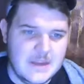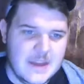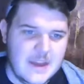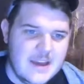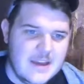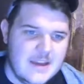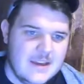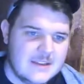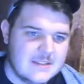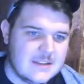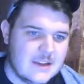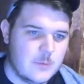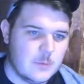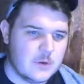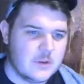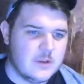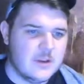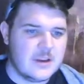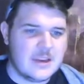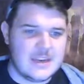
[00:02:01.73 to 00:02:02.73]
So we're
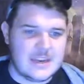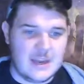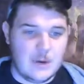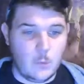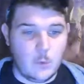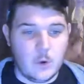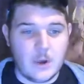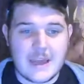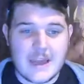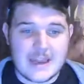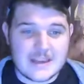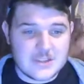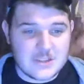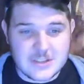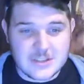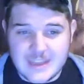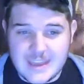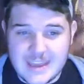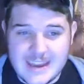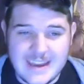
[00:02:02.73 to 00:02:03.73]
looking at 1 action
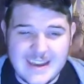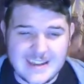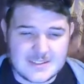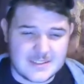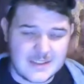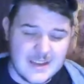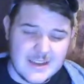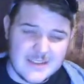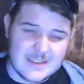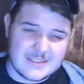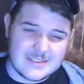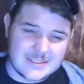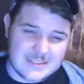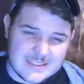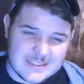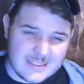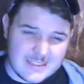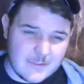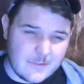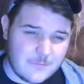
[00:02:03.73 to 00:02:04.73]
to cast,
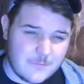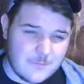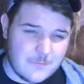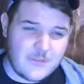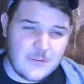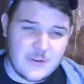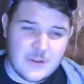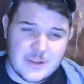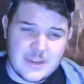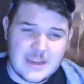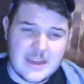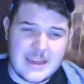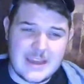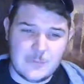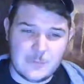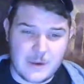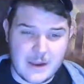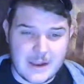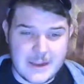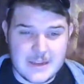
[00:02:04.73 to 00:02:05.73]
60-foot
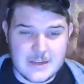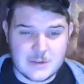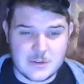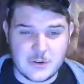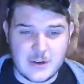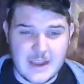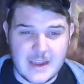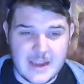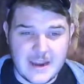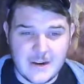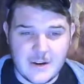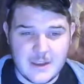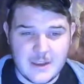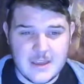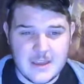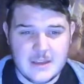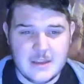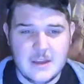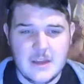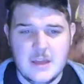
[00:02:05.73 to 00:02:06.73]
range or
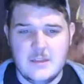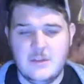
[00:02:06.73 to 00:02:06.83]
area.